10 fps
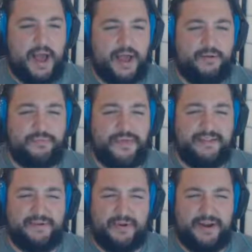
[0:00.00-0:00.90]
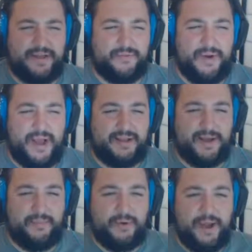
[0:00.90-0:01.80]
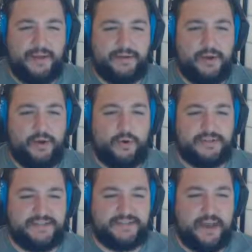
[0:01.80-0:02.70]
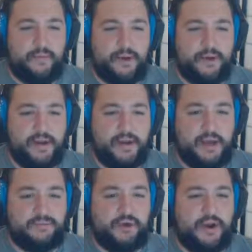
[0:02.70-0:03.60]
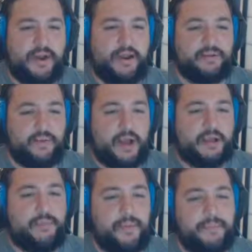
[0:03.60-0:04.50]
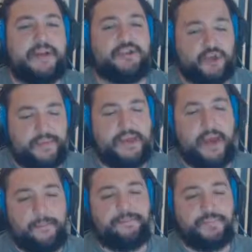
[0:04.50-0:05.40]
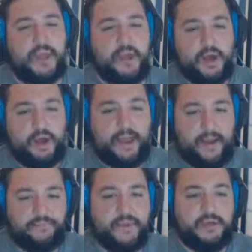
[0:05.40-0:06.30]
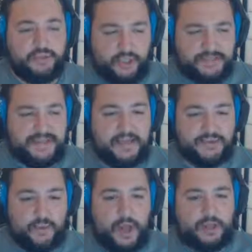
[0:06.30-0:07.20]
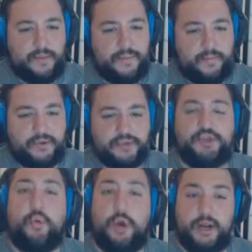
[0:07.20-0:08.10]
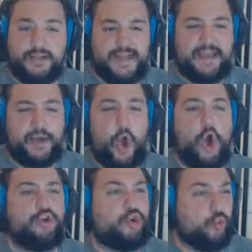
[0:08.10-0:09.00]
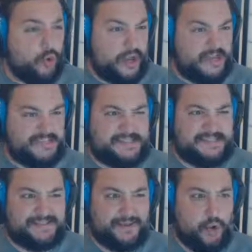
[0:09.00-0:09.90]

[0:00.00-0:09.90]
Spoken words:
I don't think there were any in the Rock Club, right? Or is this guy one? I'm training here at the Rock Club, but Mitch told me... Yep. Okay, so this guy's a Rock Club member, so we're gonna take on Chris.